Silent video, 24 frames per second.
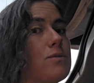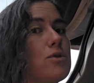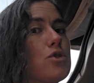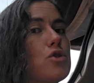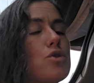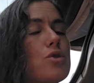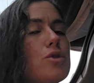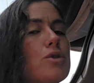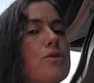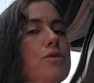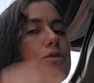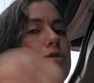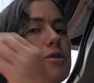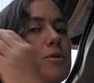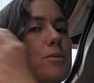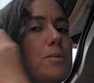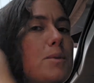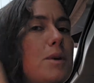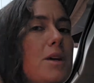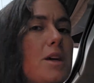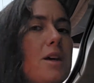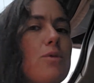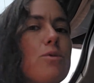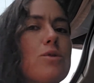true for
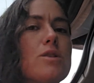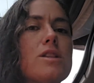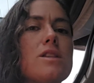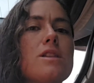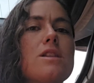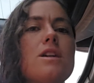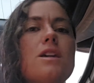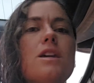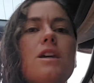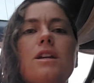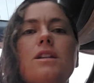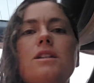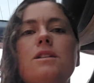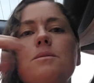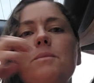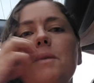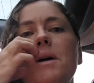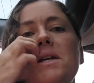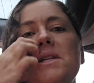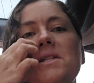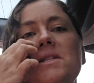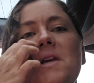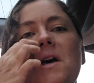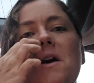me, was thinking to
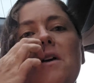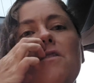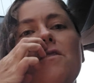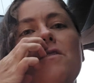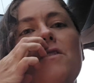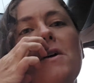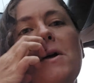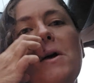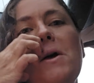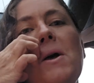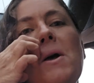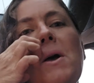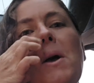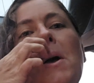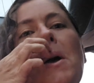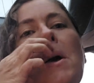myself,